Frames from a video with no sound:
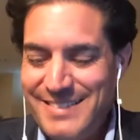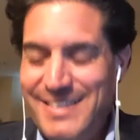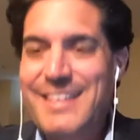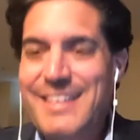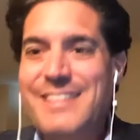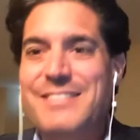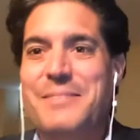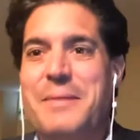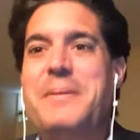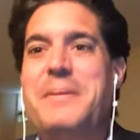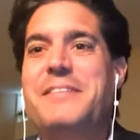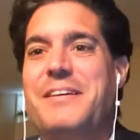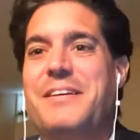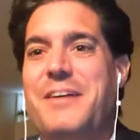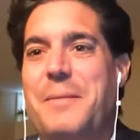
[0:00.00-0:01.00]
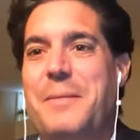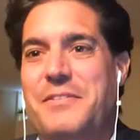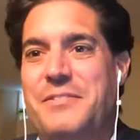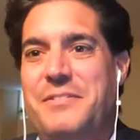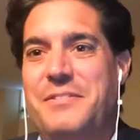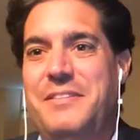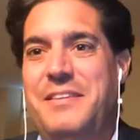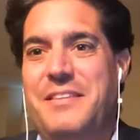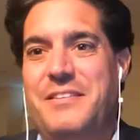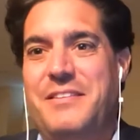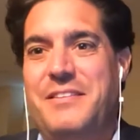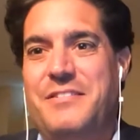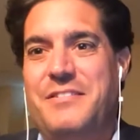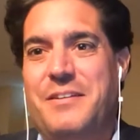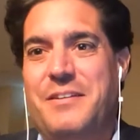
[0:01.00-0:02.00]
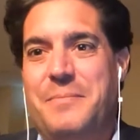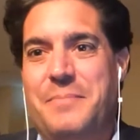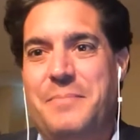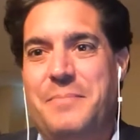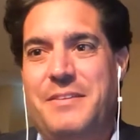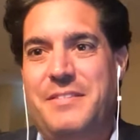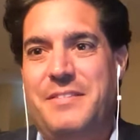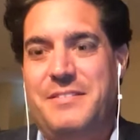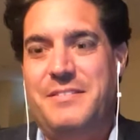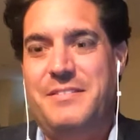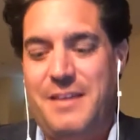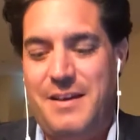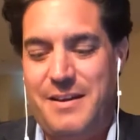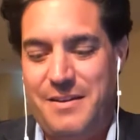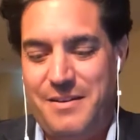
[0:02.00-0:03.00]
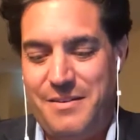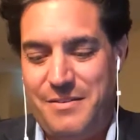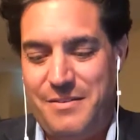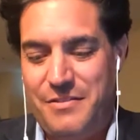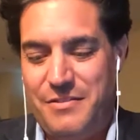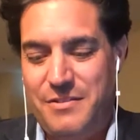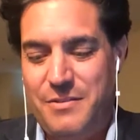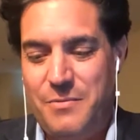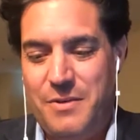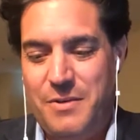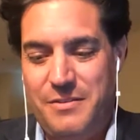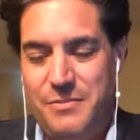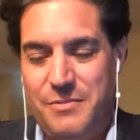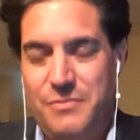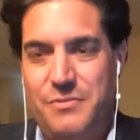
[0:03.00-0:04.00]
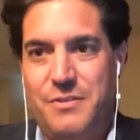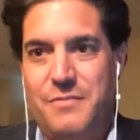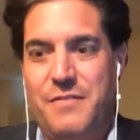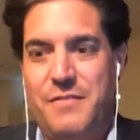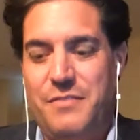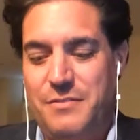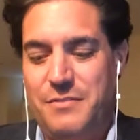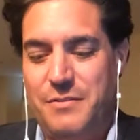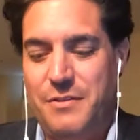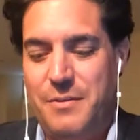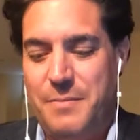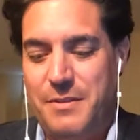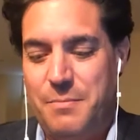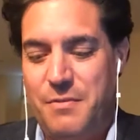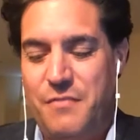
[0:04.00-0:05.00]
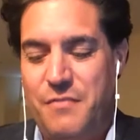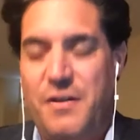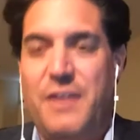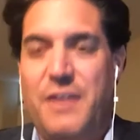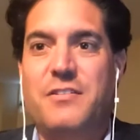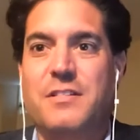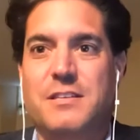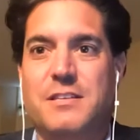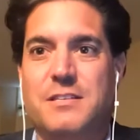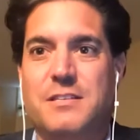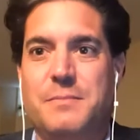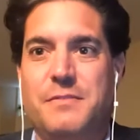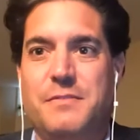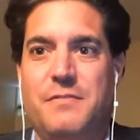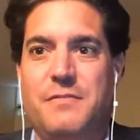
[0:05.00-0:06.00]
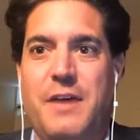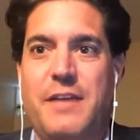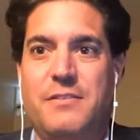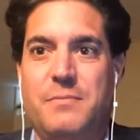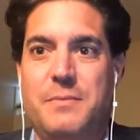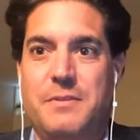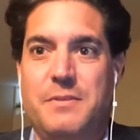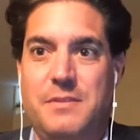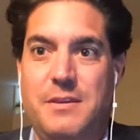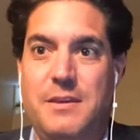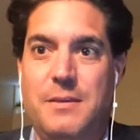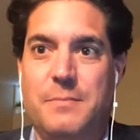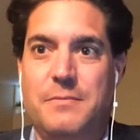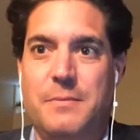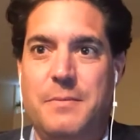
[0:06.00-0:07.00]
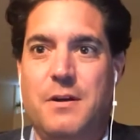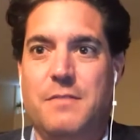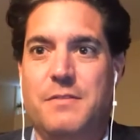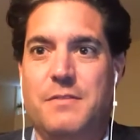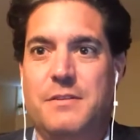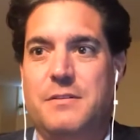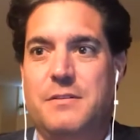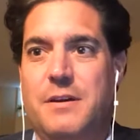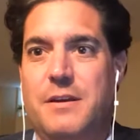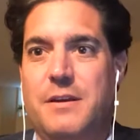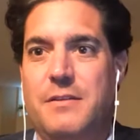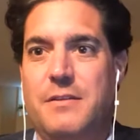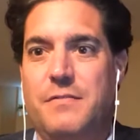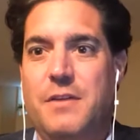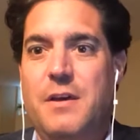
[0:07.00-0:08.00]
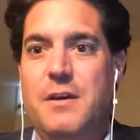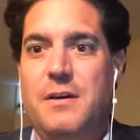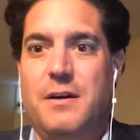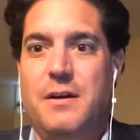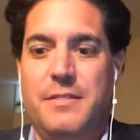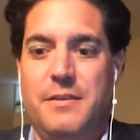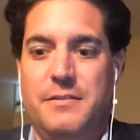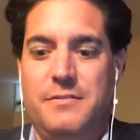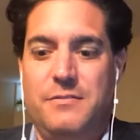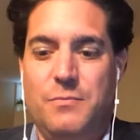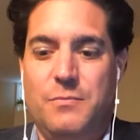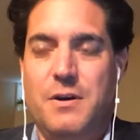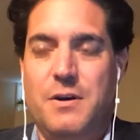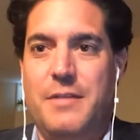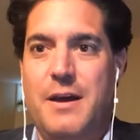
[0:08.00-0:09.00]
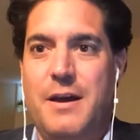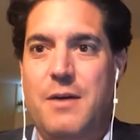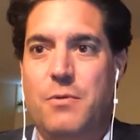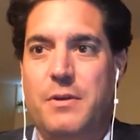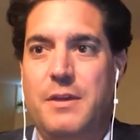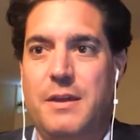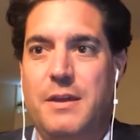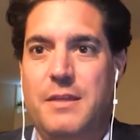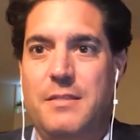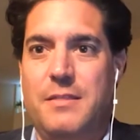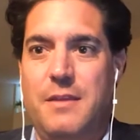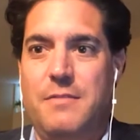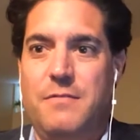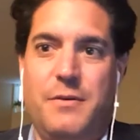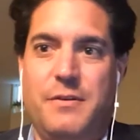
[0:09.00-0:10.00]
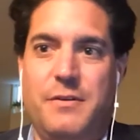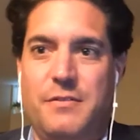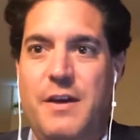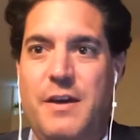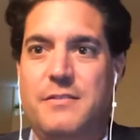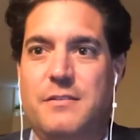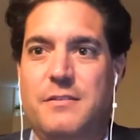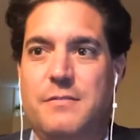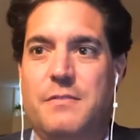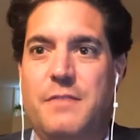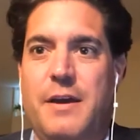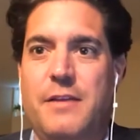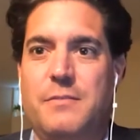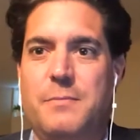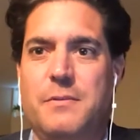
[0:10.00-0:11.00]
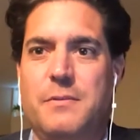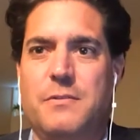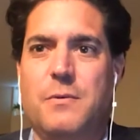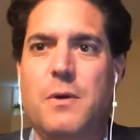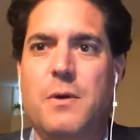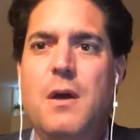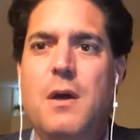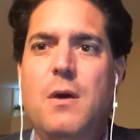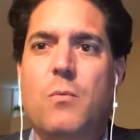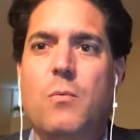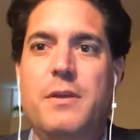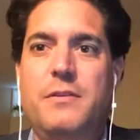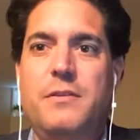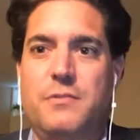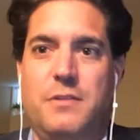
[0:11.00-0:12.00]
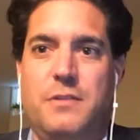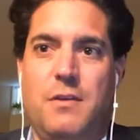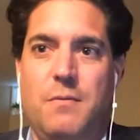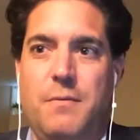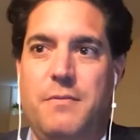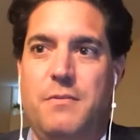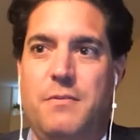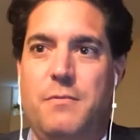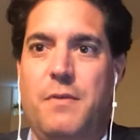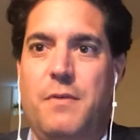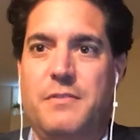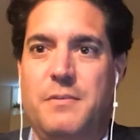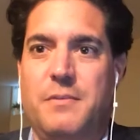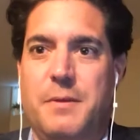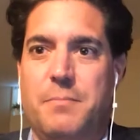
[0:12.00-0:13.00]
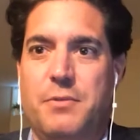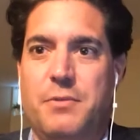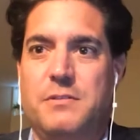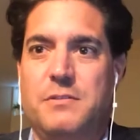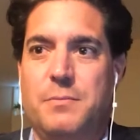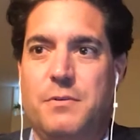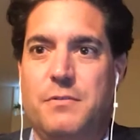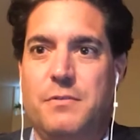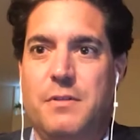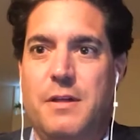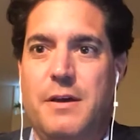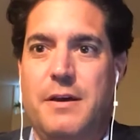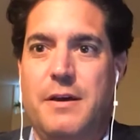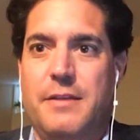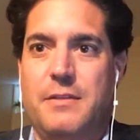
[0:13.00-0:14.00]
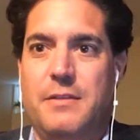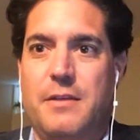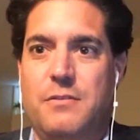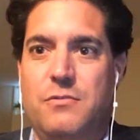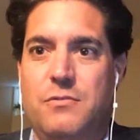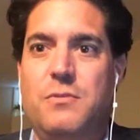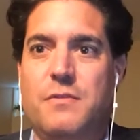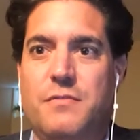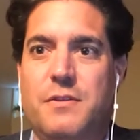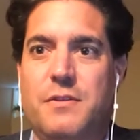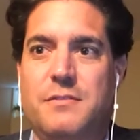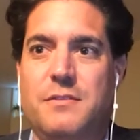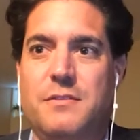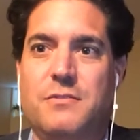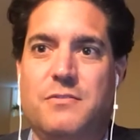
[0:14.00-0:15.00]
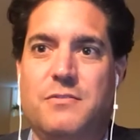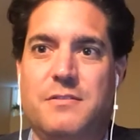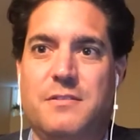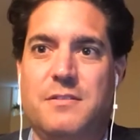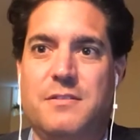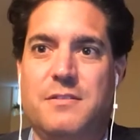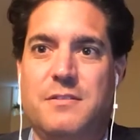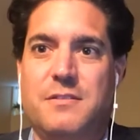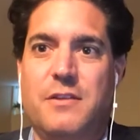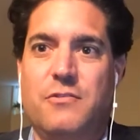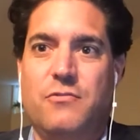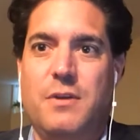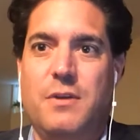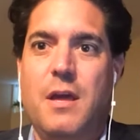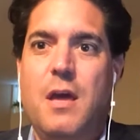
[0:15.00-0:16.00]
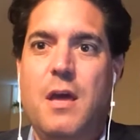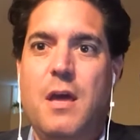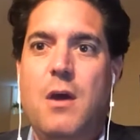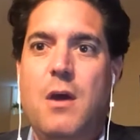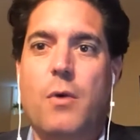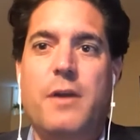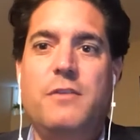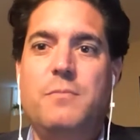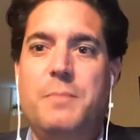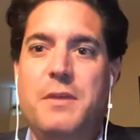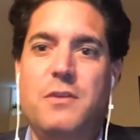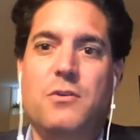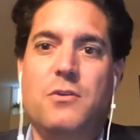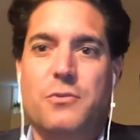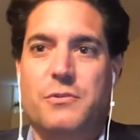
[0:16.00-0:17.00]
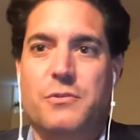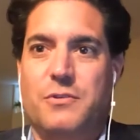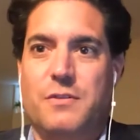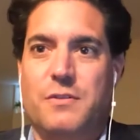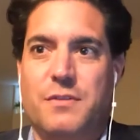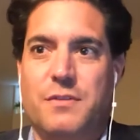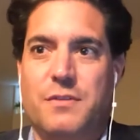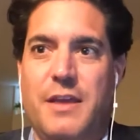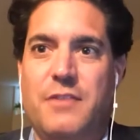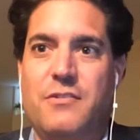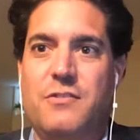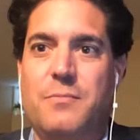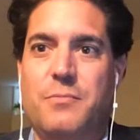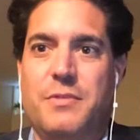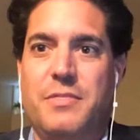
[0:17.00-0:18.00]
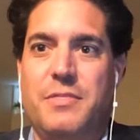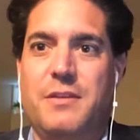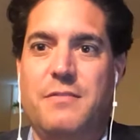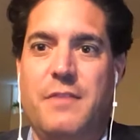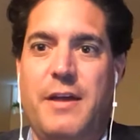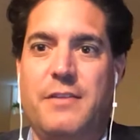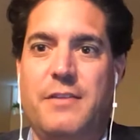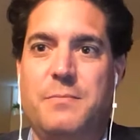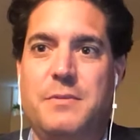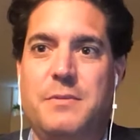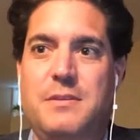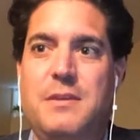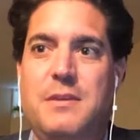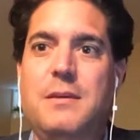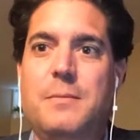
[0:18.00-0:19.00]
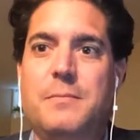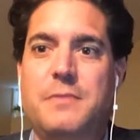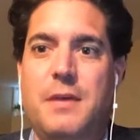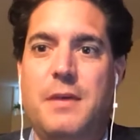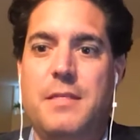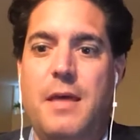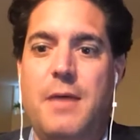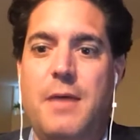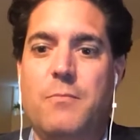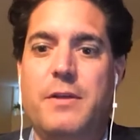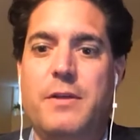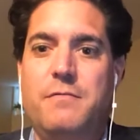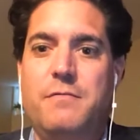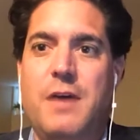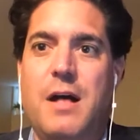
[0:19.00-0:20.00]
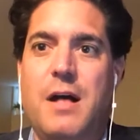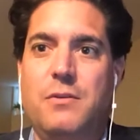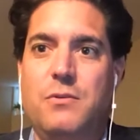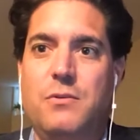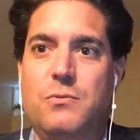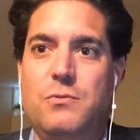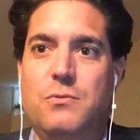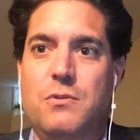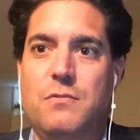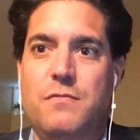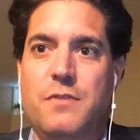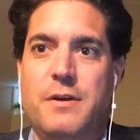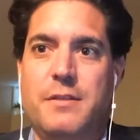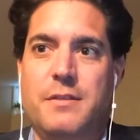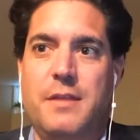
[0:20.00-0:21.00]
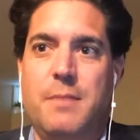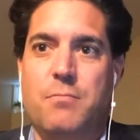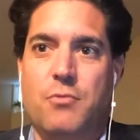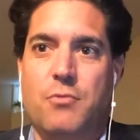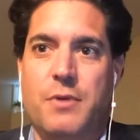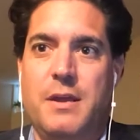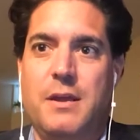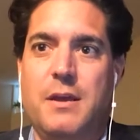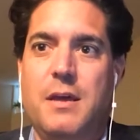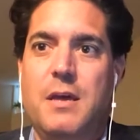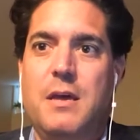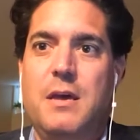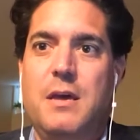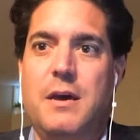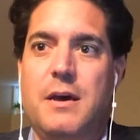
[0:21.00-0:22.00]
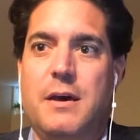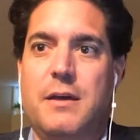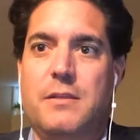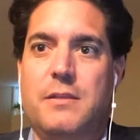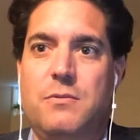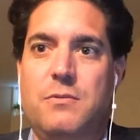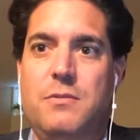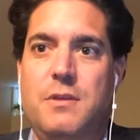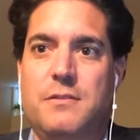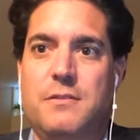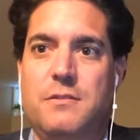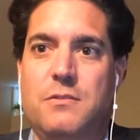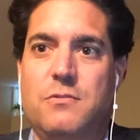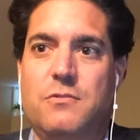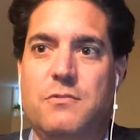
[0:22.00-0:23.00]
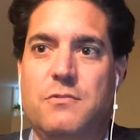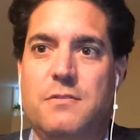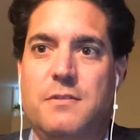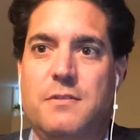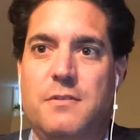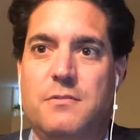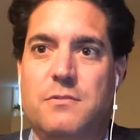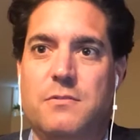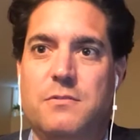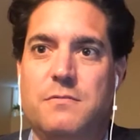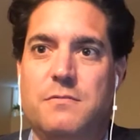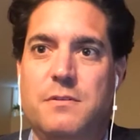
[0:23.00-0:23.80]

so maybe there's a good opportunity to jump into this question you sort of referenced earlier about the professionalism of advancement teams. I mean, all of us are of on this Zoom call now working in various facets of advancement. So what is your take? You've obviously been a principal at two different institutions in this country. What has been your sort of relationship with the advancement teams, and what value do you find that they bring to the institutions they serve?